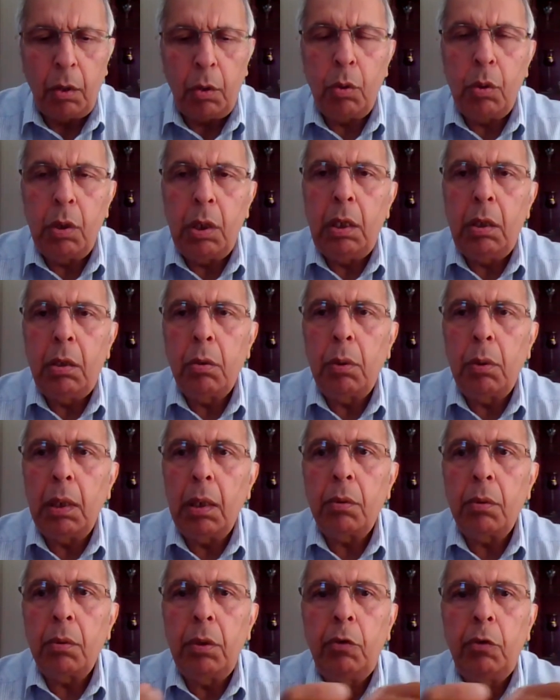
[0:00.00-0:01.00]
you need to
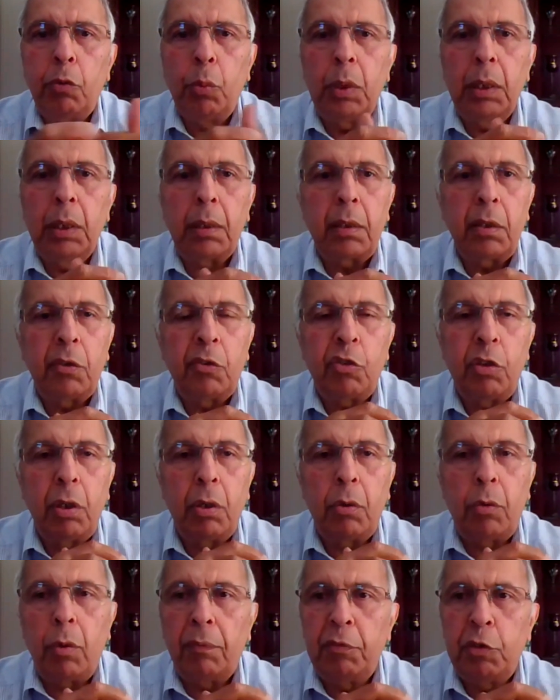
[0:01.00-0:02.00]
increase workers'
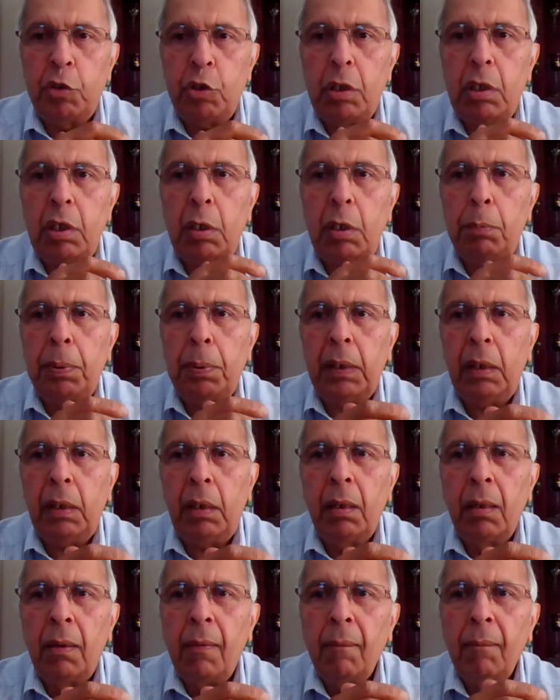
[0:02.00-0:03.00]
share of
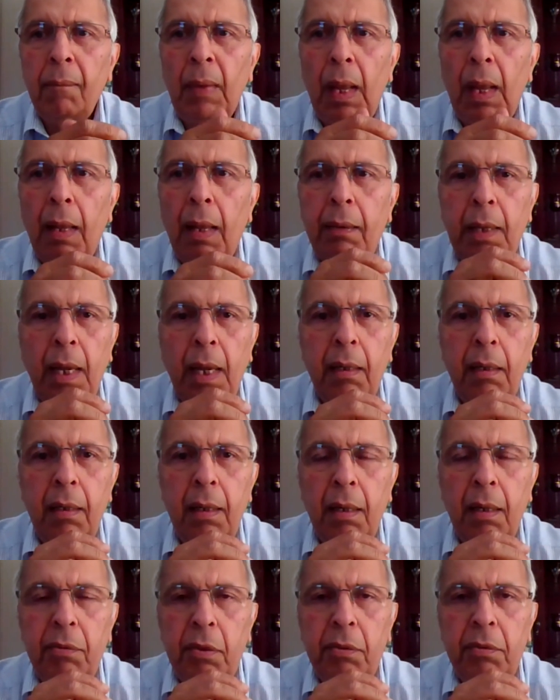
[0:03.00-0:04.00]
GDP, and that
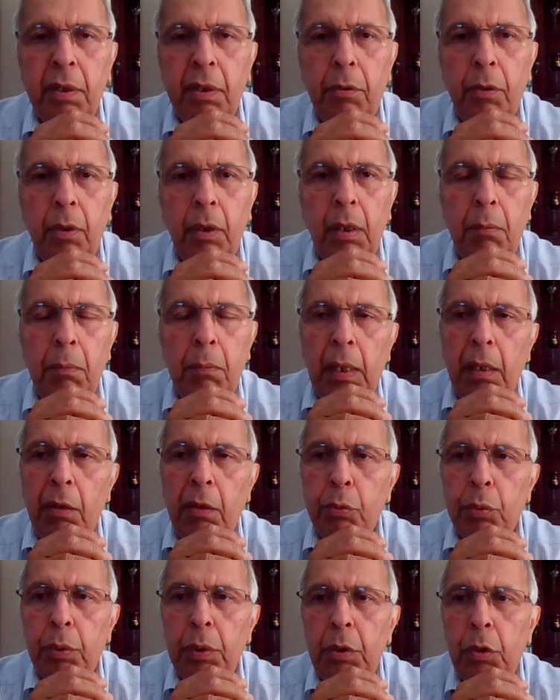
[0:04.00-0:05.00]
necessarily
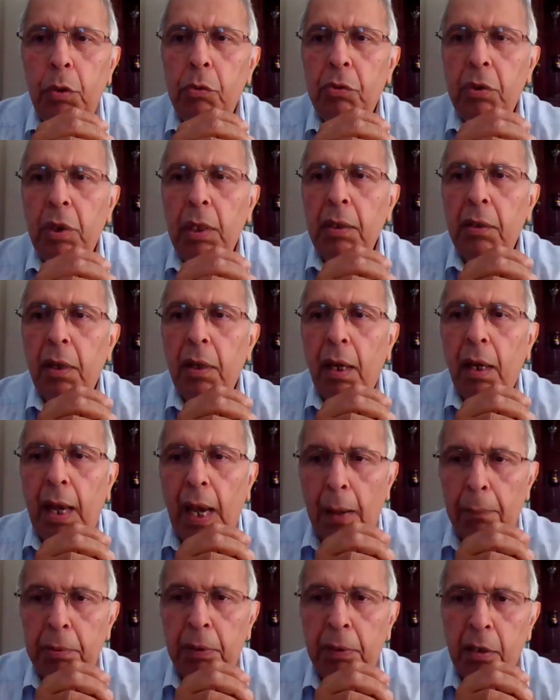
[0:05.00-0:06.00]
means reducing
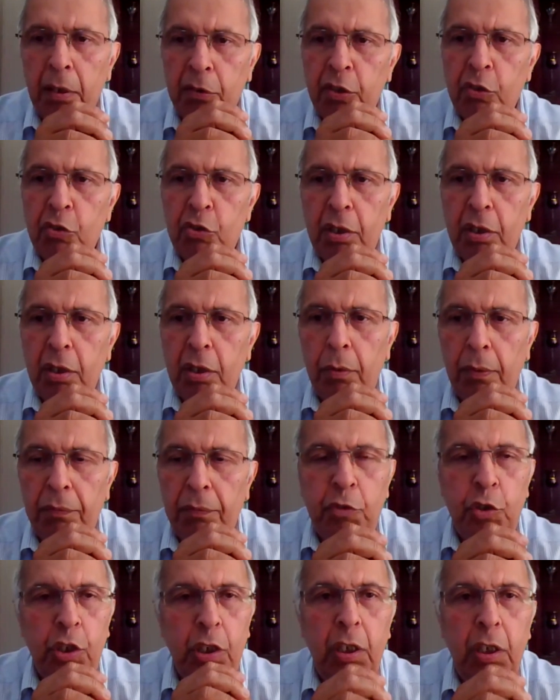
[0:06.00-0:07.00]
capital's share
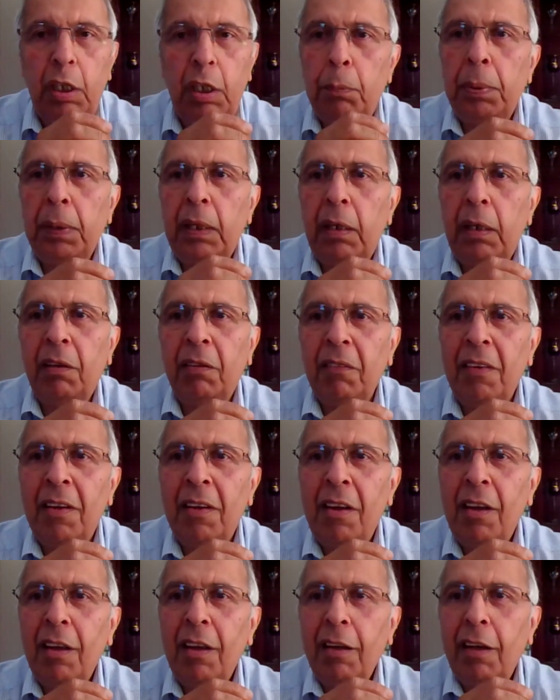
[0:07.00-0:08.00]
of GDP.
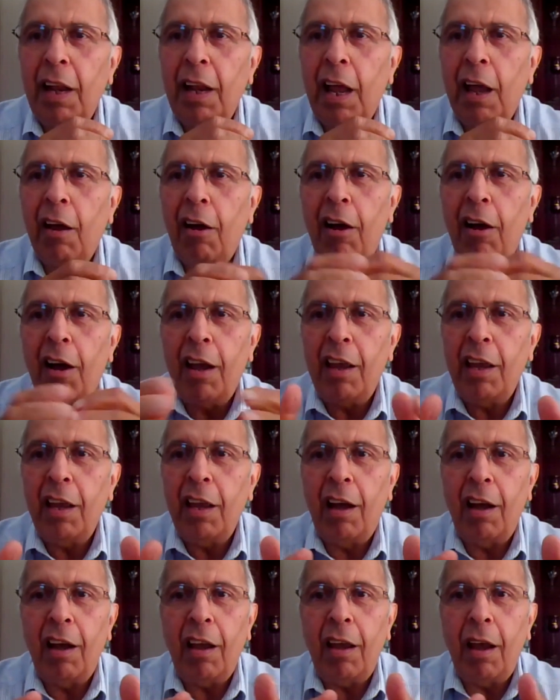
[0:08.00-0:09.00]
Now,
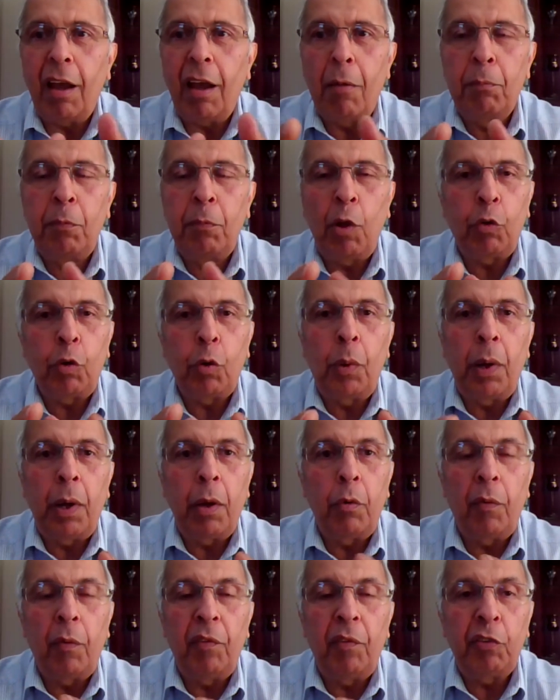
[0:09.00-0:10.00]
I'm not
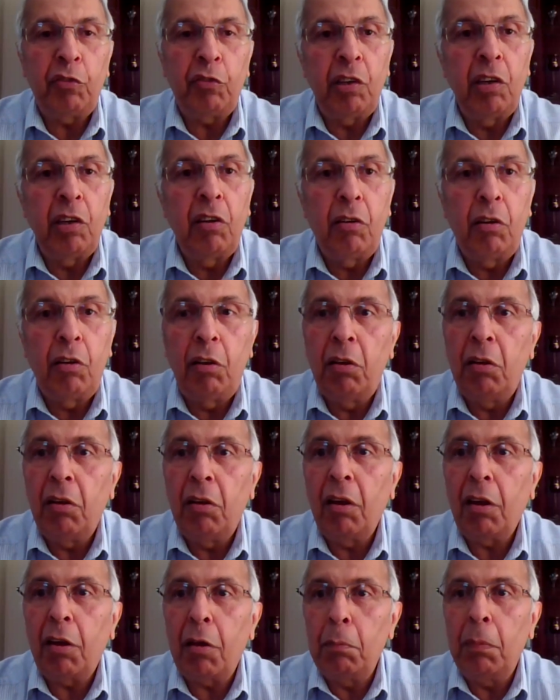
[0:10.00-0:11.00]
aware of a
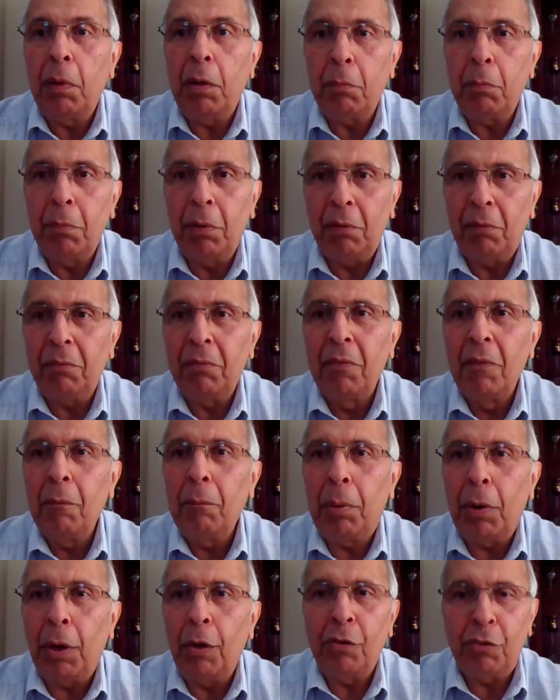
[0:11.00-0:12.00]
single commitment,
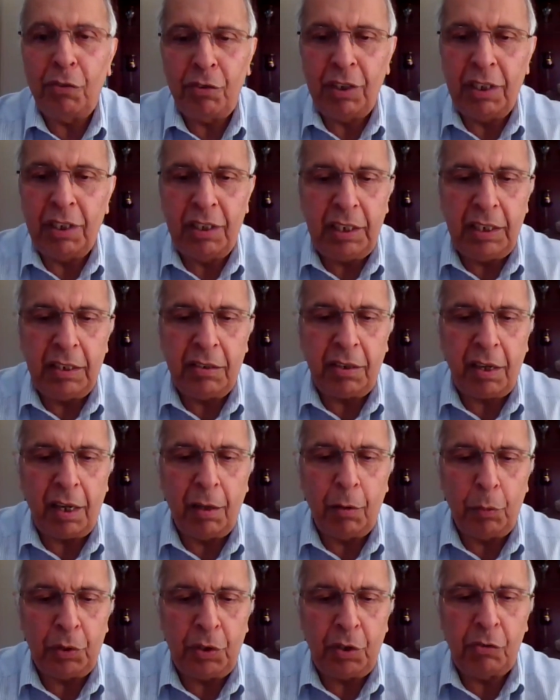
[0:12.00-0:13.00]
policy
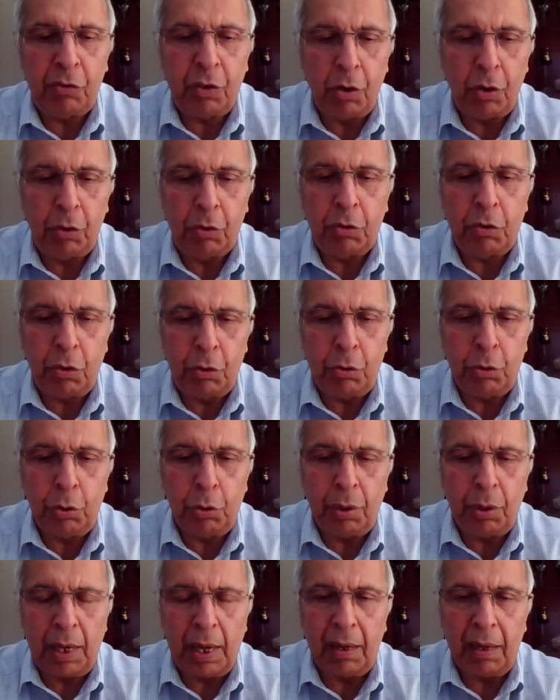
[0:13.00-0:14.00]
detail, which is going to
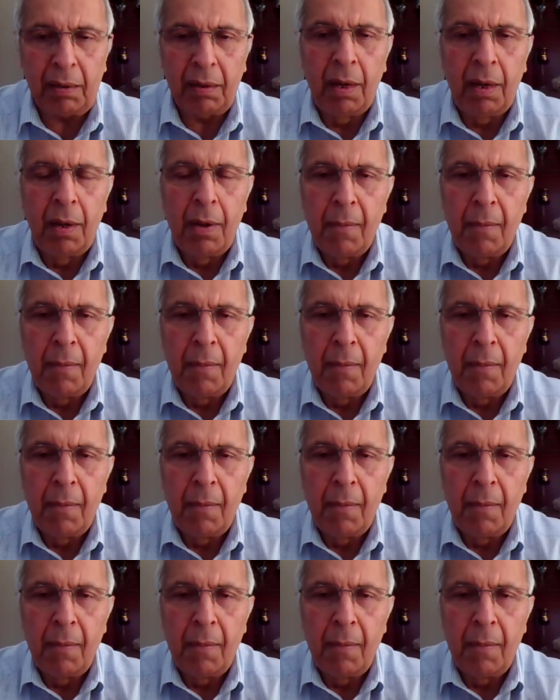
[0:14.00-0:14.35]
do that.